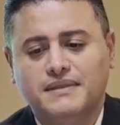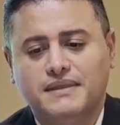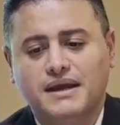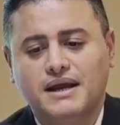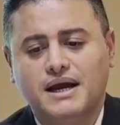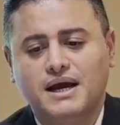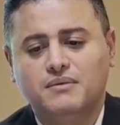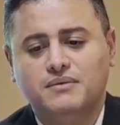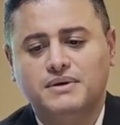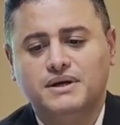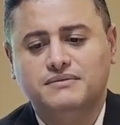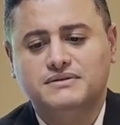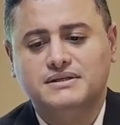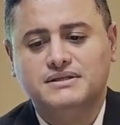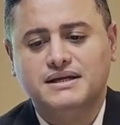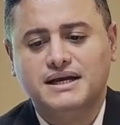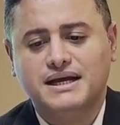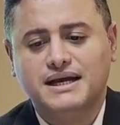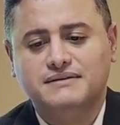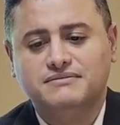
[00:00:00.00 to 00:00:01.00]
However,
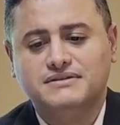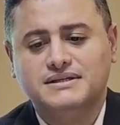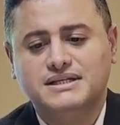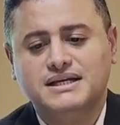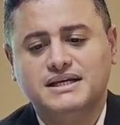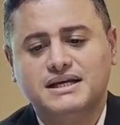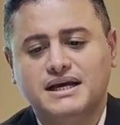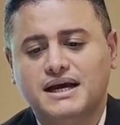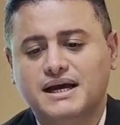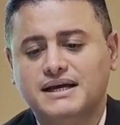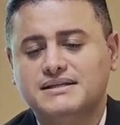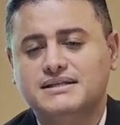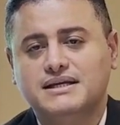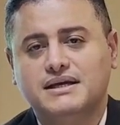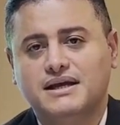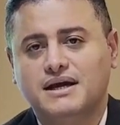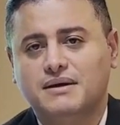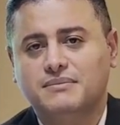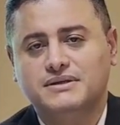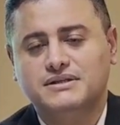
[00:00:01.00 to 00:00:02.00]
the heavy declines are
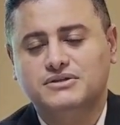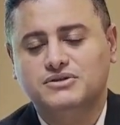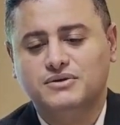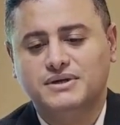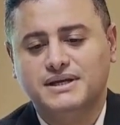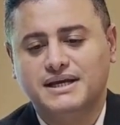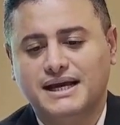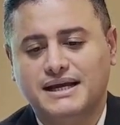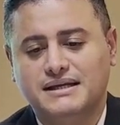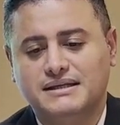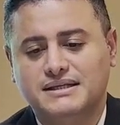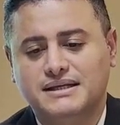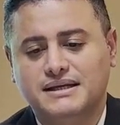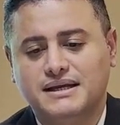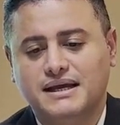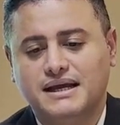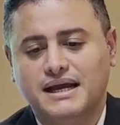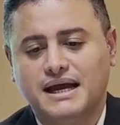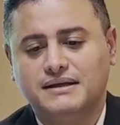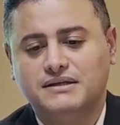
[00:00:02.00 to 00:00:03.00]
coming to an end
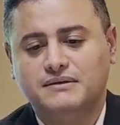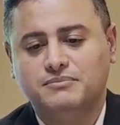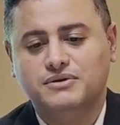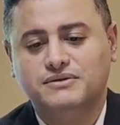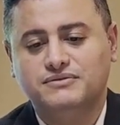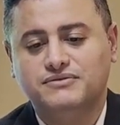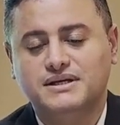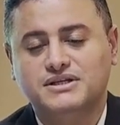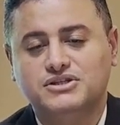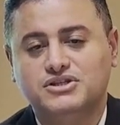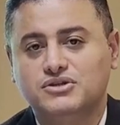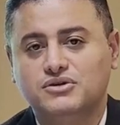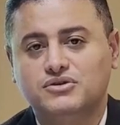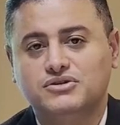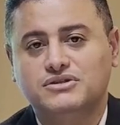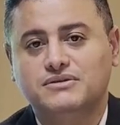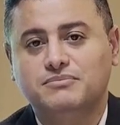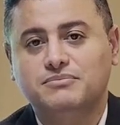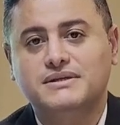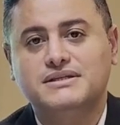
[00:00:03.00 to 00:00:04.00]
and the
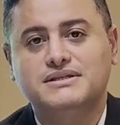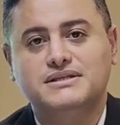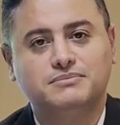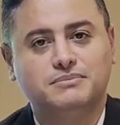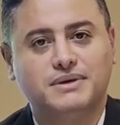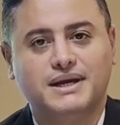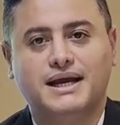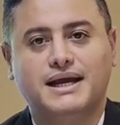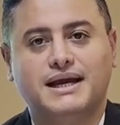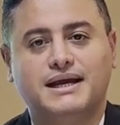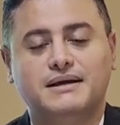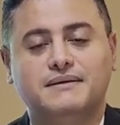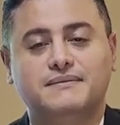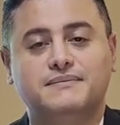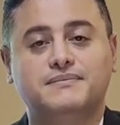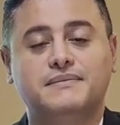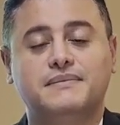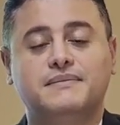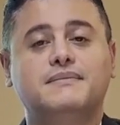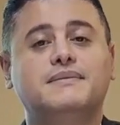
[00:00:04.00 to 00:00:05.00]
professionals are busy buying.
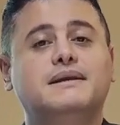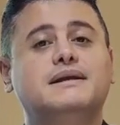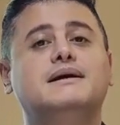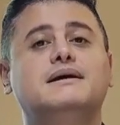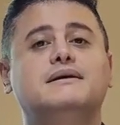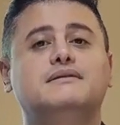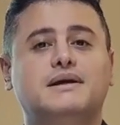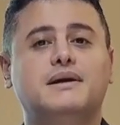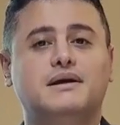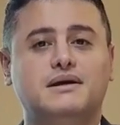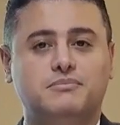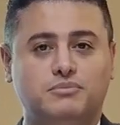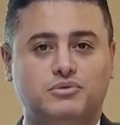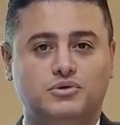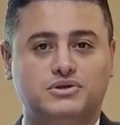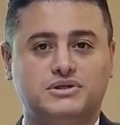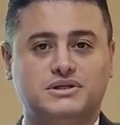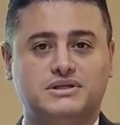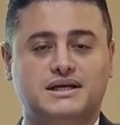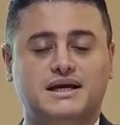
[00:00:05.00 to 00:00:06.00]
This is very
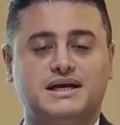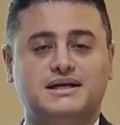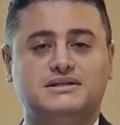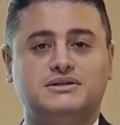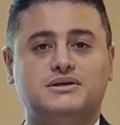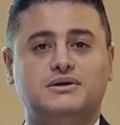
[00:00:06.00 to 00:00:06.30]
important, guys.